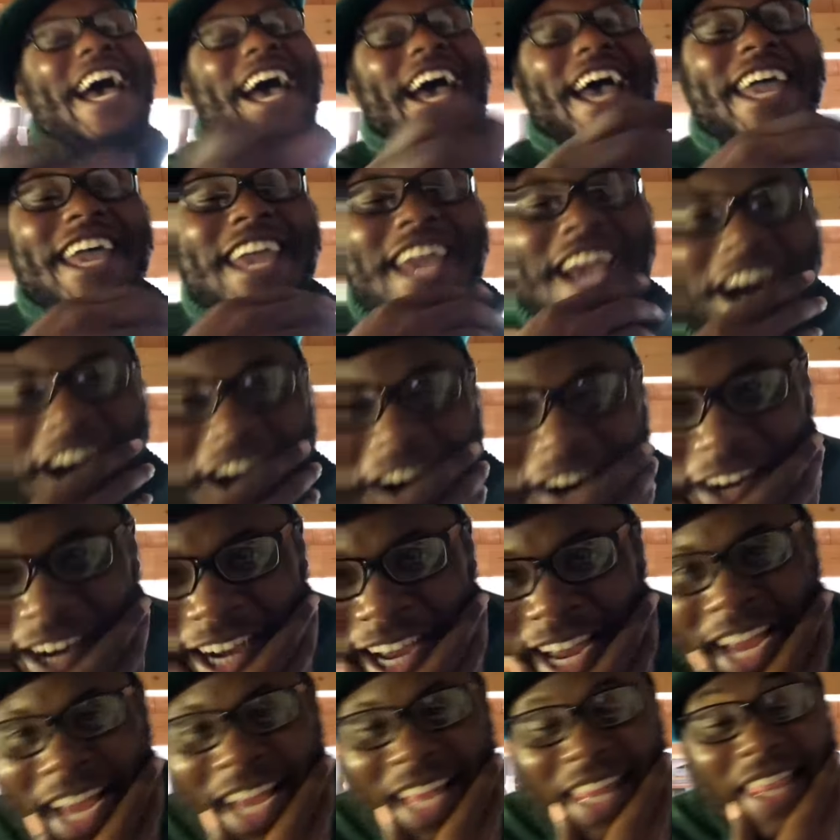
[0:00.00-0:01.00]
yo,
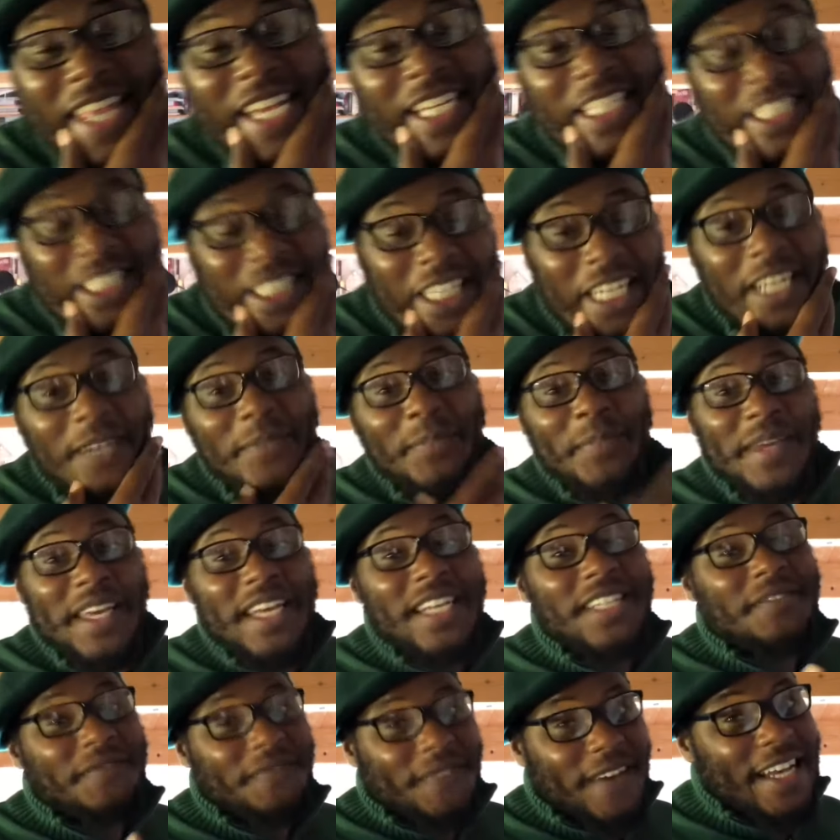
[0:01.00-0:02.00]
this shouldn't be
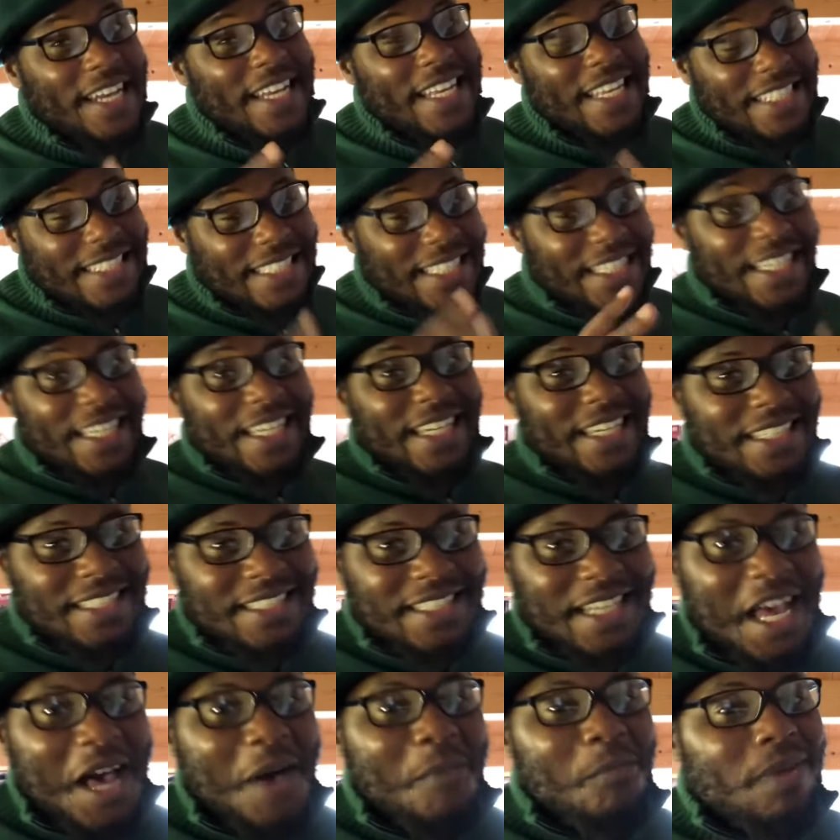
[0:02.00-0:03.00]
as funny as it is,
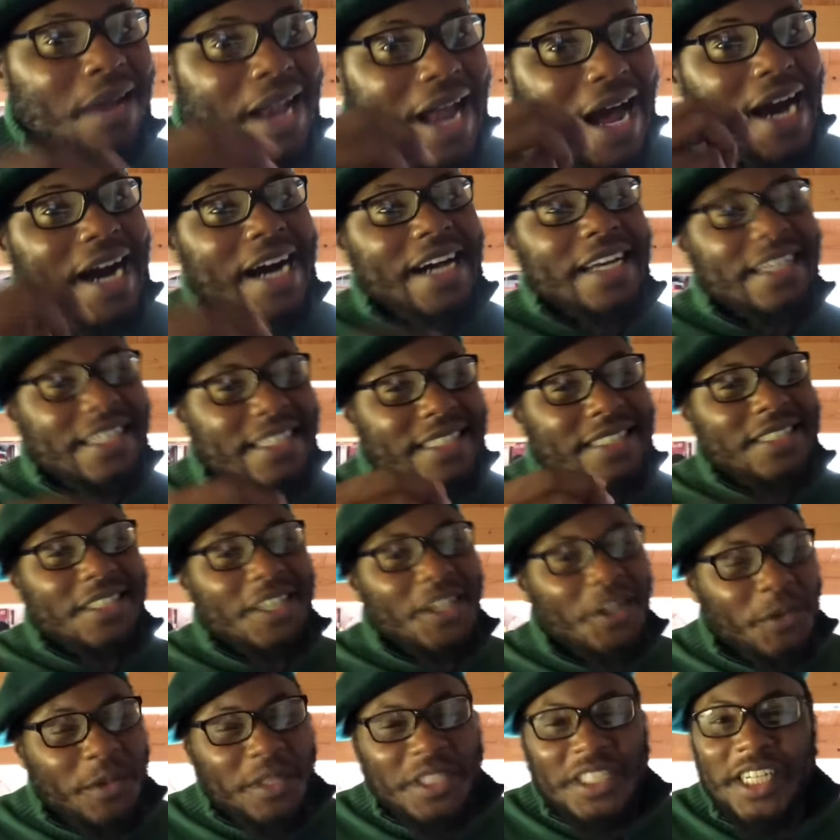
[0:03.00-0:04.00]
but I
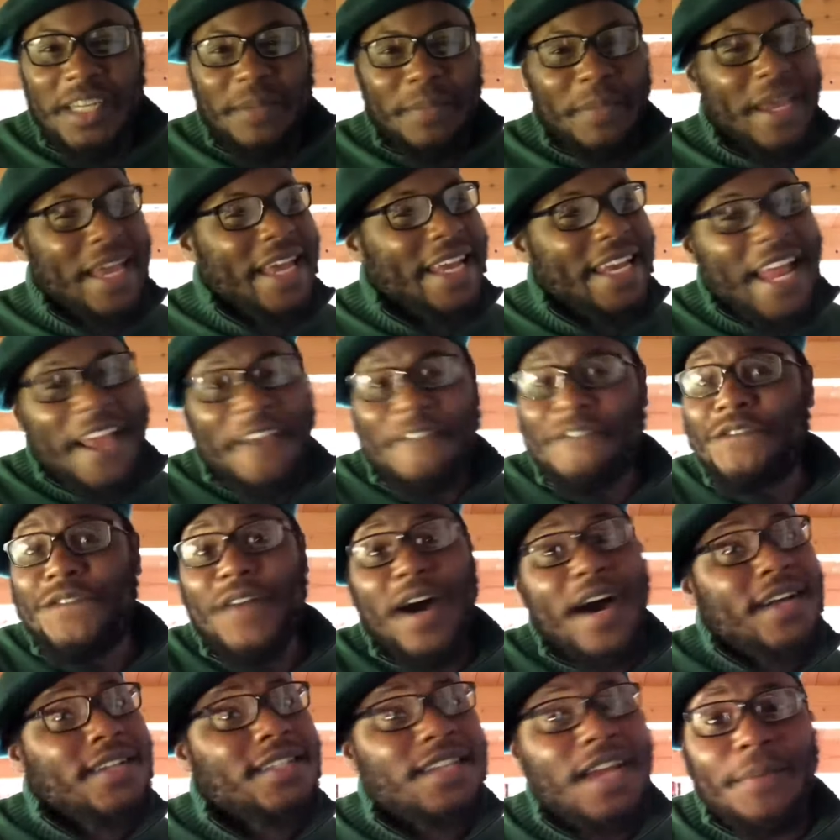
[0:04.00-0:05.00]
understood what she meant in a
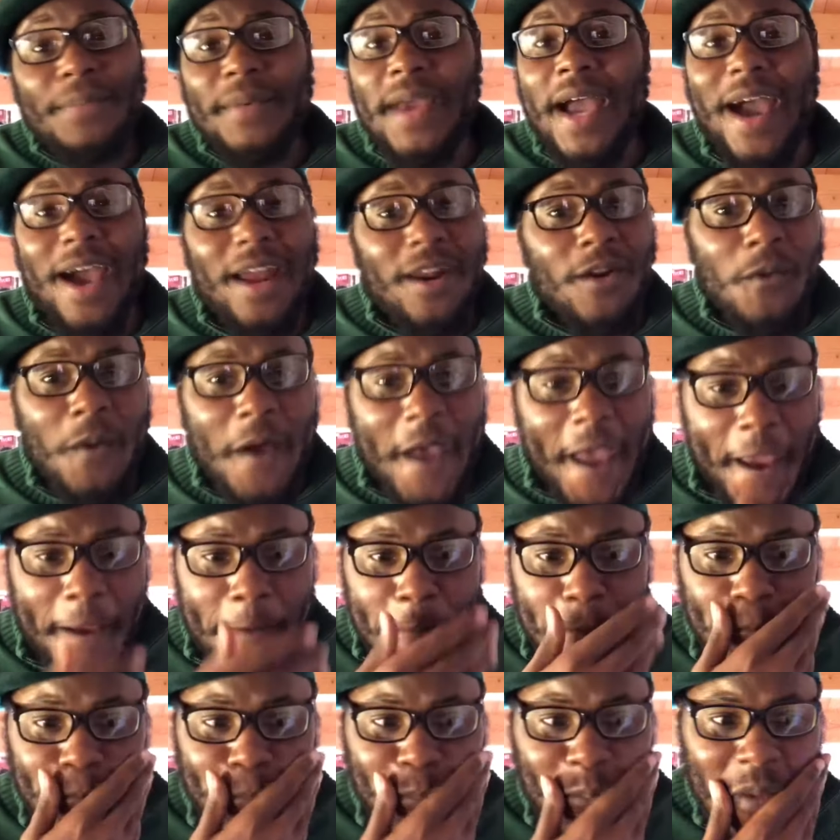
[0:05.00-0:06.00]
fucked up kind of way.
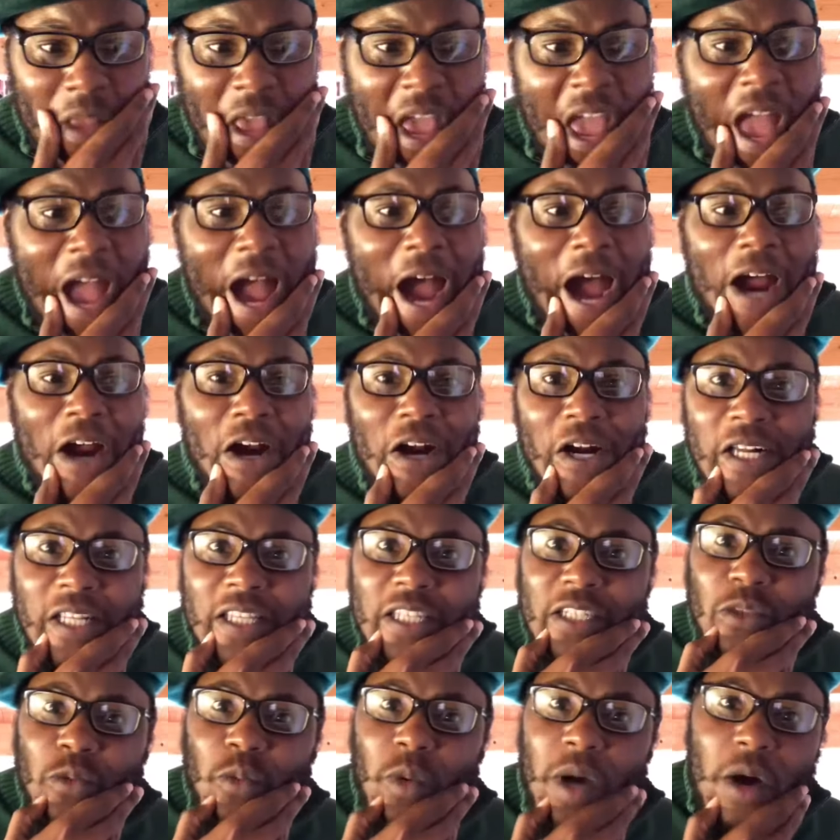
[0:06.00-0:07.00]
I heard
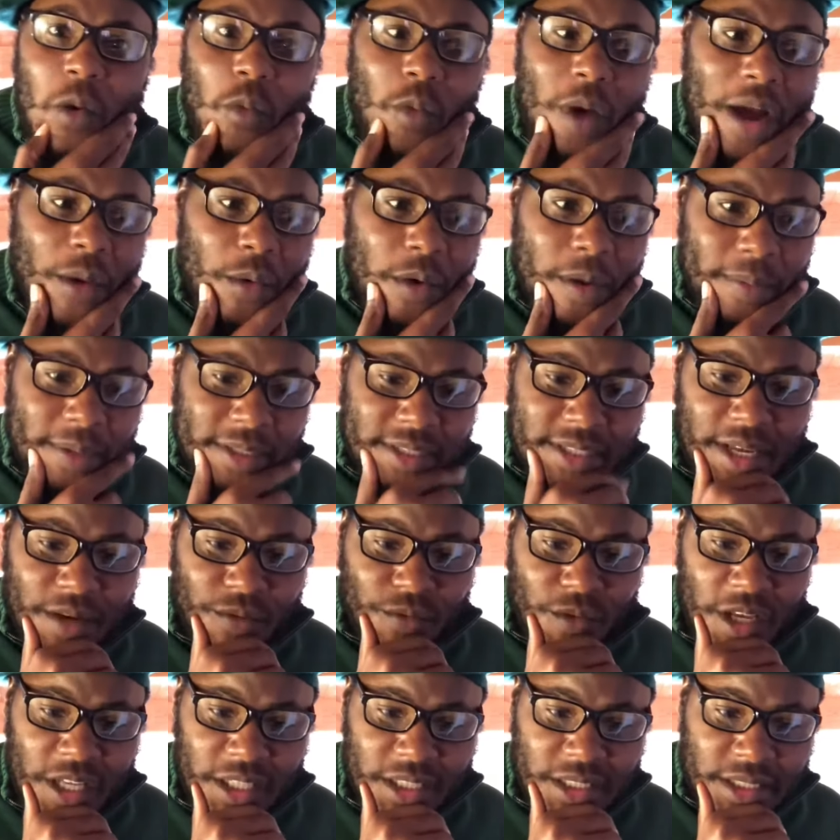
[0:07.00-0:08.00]
this one white woman say
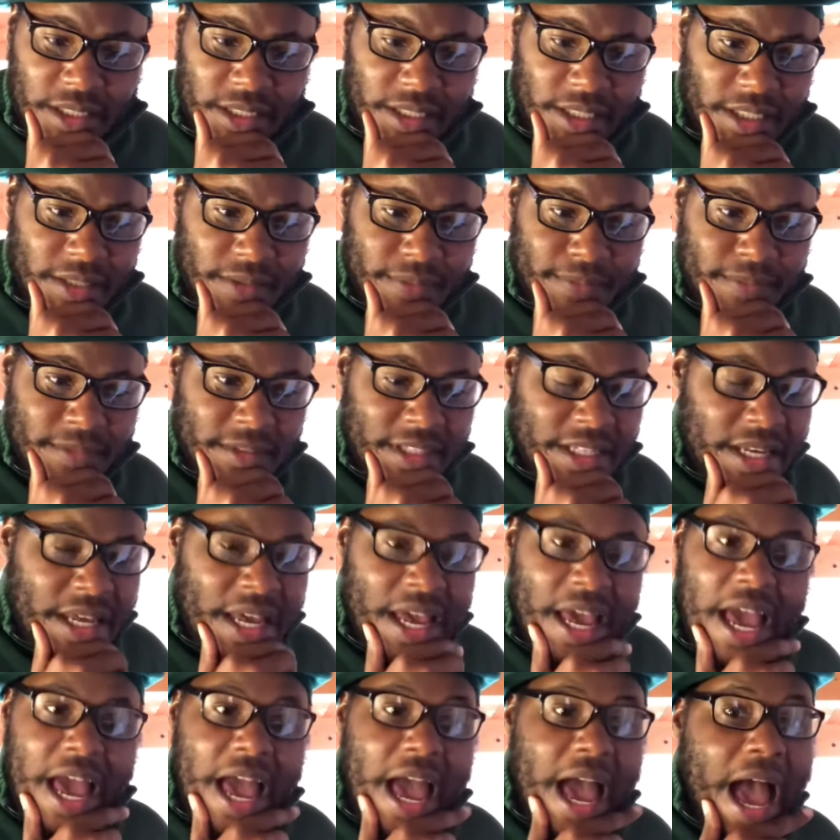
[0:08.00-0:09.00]
recently,
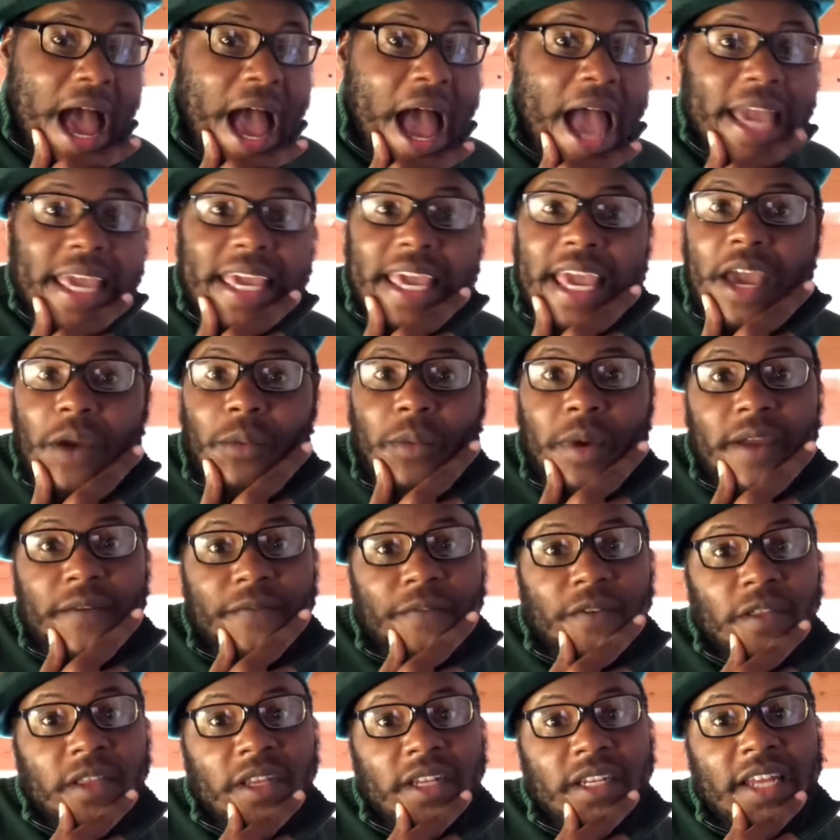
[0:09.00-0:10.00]
I can't wait
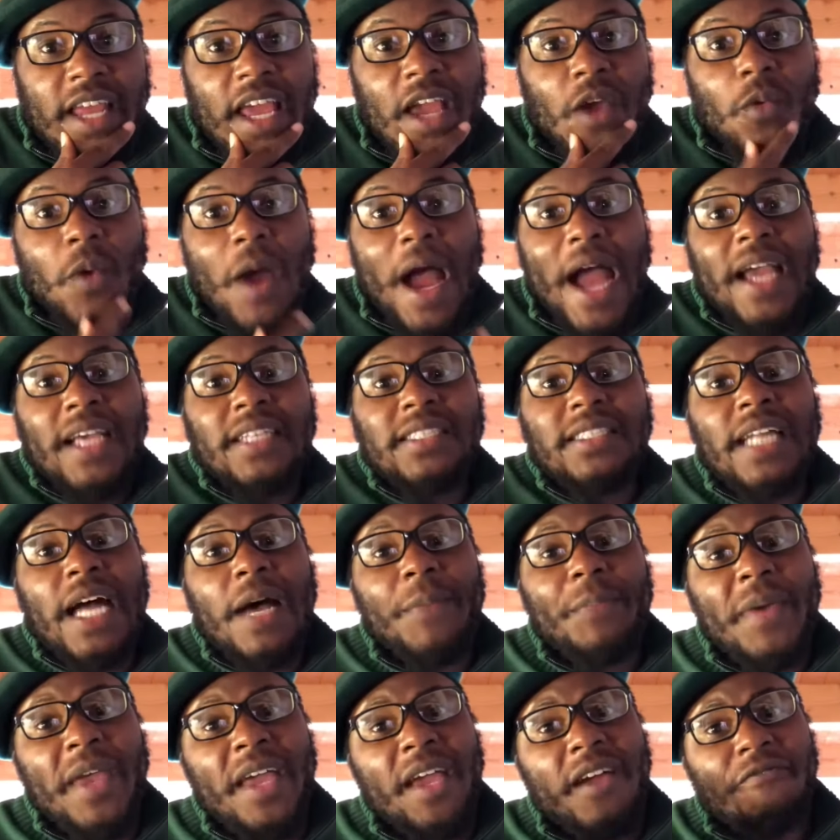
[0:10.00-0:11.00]
for the day where I can stop
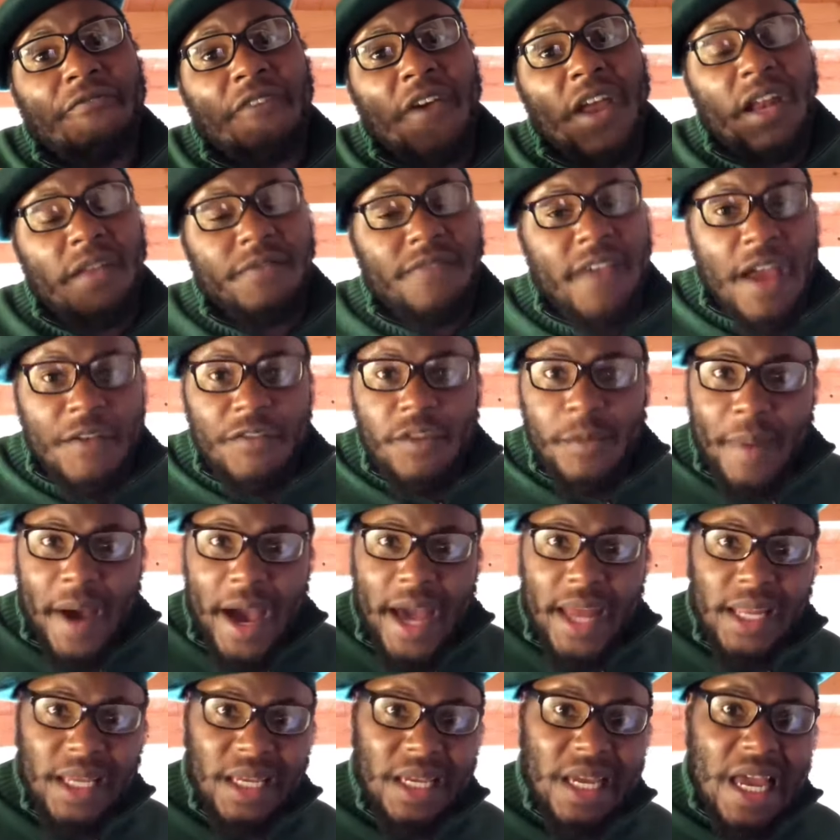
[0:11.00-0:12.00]
being afraid of
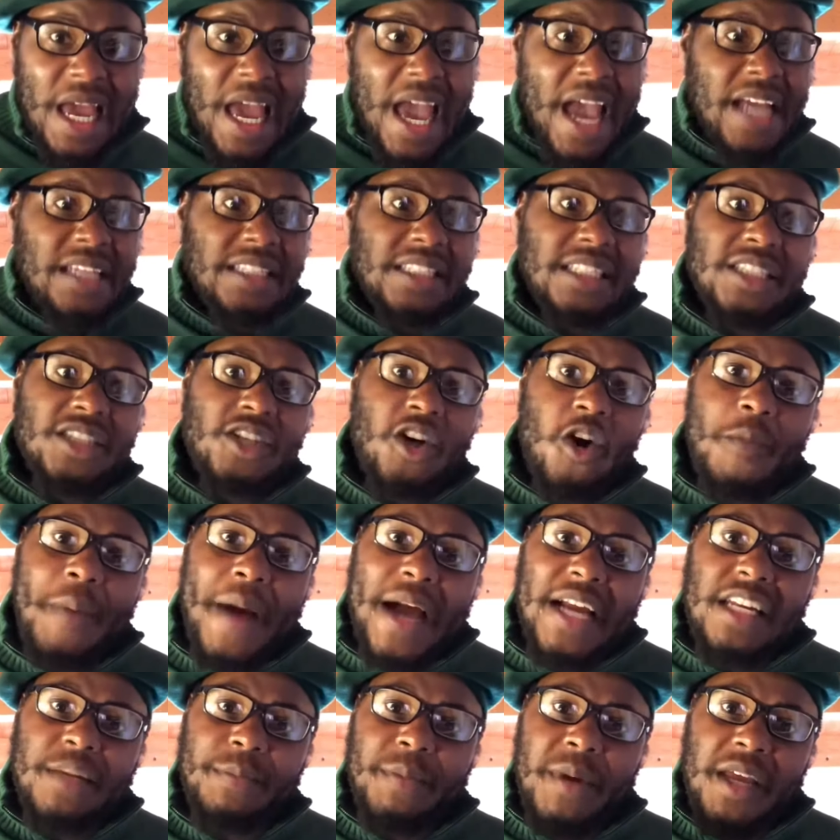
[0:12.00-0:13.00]
everybody and just go
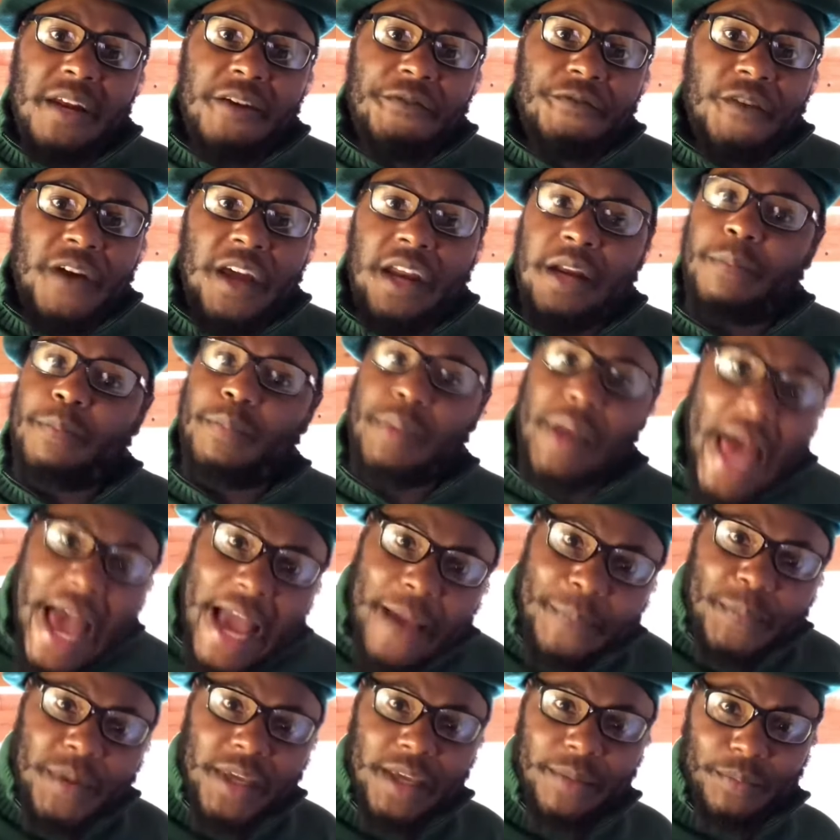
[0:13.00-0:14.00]
back to being afraid of
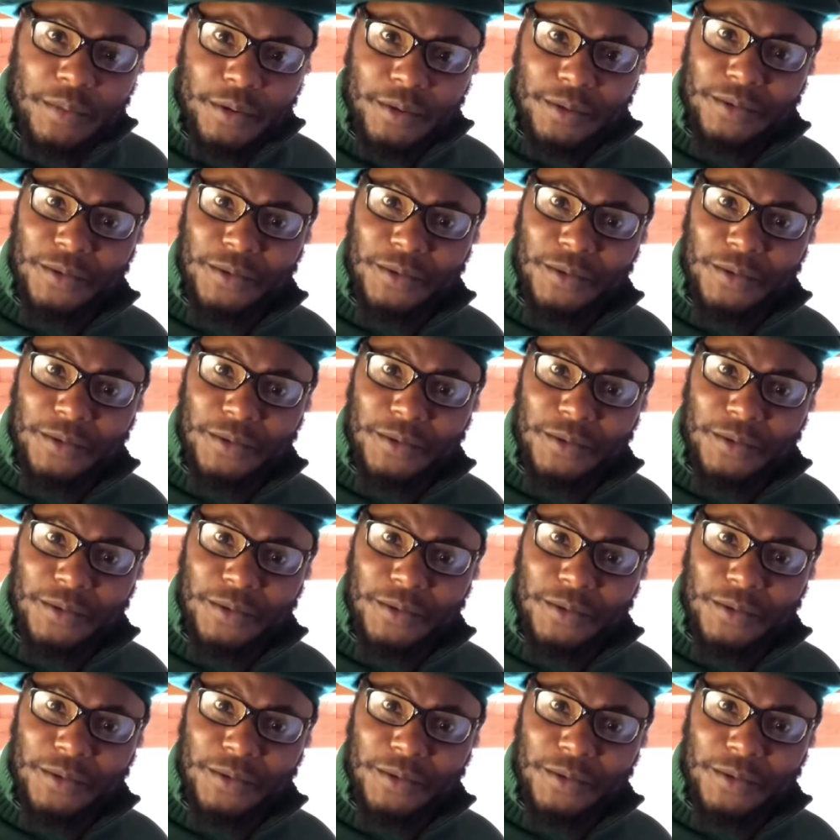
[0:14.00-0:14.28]
black people.